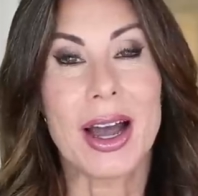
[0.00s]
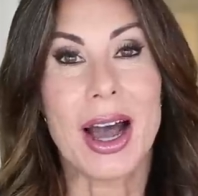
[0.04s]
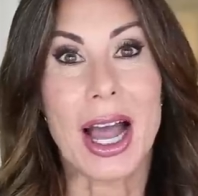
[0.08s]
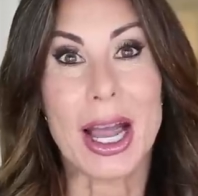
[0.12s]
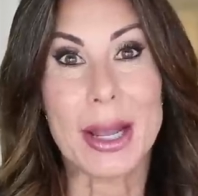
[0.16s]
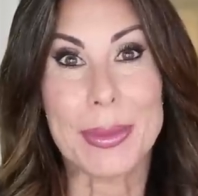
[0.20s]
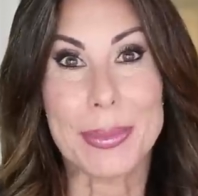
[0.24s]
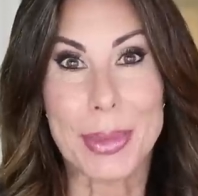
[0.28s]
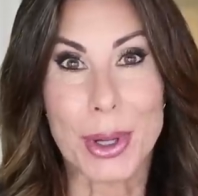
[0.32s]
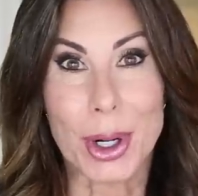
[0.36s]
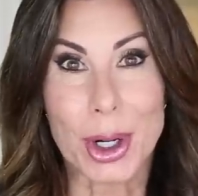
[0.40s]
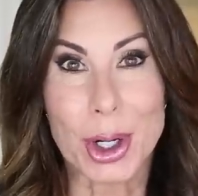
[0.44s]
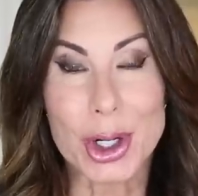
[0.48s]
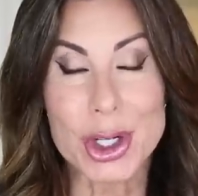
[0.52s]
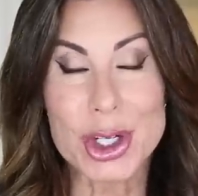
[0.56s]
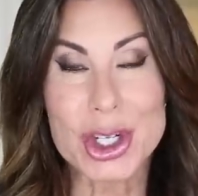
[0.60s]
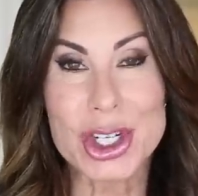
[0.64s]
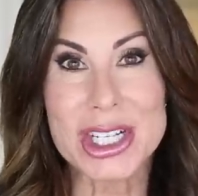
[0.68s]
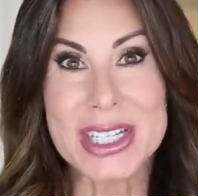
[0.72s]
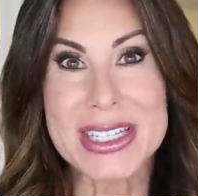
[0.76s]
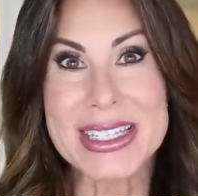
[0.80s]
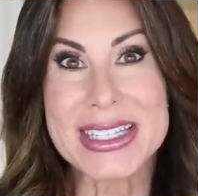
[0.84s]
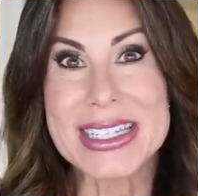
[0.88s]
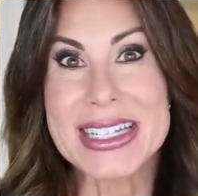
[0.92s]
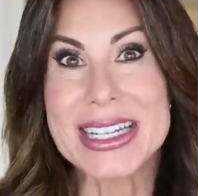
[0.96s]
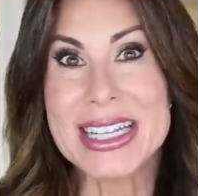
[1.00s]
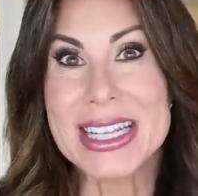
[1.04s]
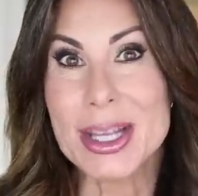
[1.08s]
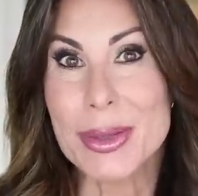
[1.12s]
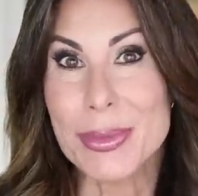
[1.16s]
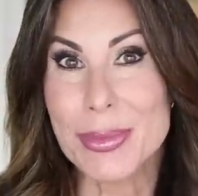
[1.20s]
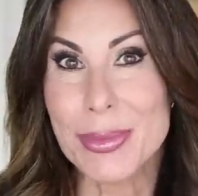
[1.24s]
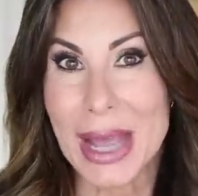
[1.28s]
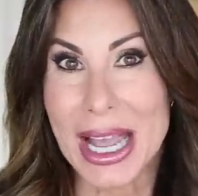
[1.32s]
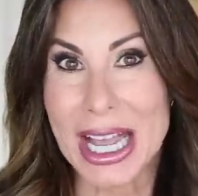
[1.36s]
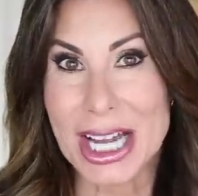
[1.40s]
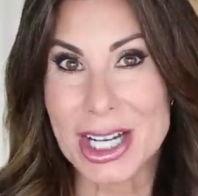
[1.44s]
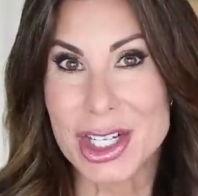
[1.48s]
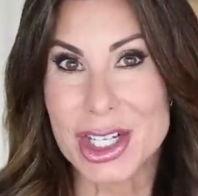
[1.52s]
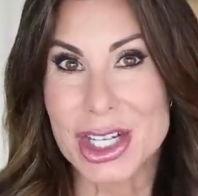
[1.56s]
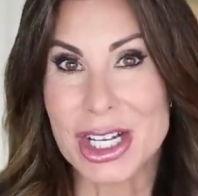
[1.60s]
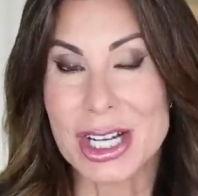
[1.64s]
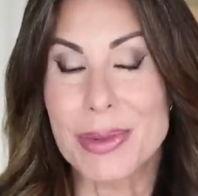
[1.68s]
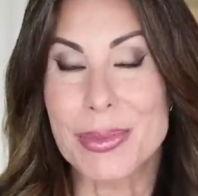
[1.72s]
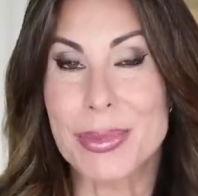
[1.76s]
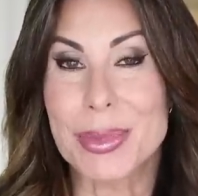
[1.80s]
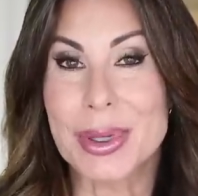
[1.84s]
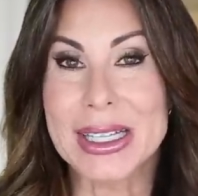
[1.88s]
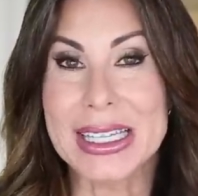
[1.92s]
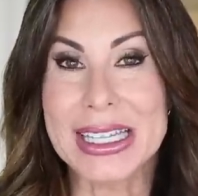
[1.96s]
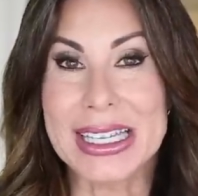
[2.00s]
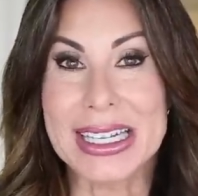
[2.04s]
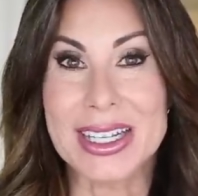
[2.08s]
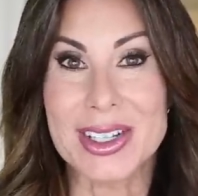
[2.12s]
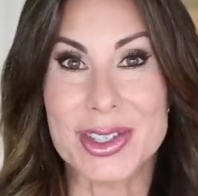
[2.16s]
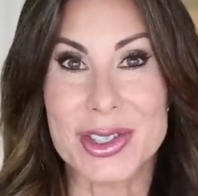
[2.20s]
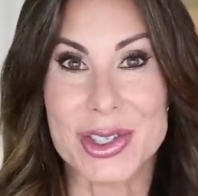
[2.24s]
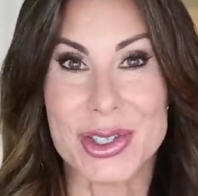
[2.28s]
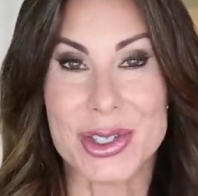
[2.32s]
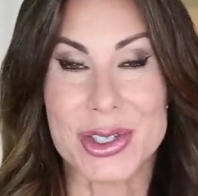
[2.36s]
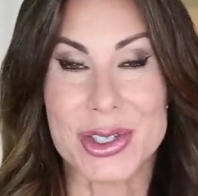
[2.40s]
I purchased the matching pleated